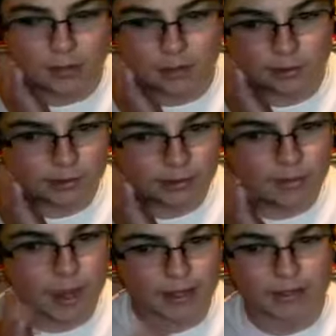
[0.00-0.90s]
um, it sort of
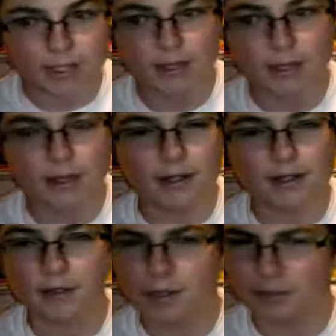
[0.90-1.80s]
took a backseat to
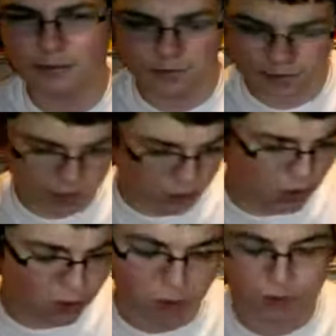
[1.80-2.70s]
some other
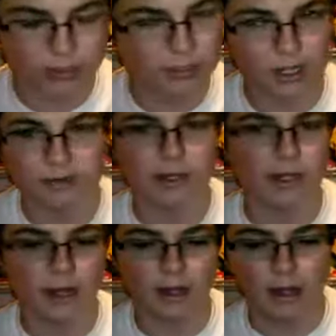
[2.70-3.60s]
cool stuff I
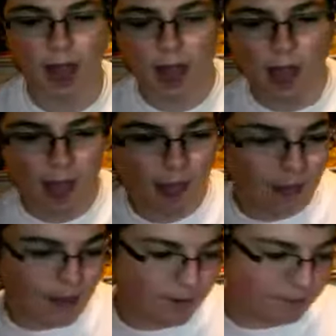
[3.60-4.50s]

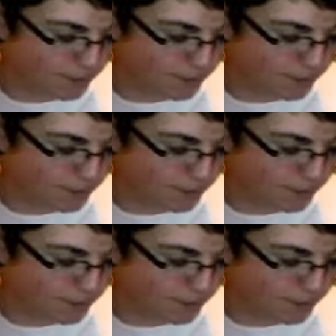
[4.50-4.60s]
got.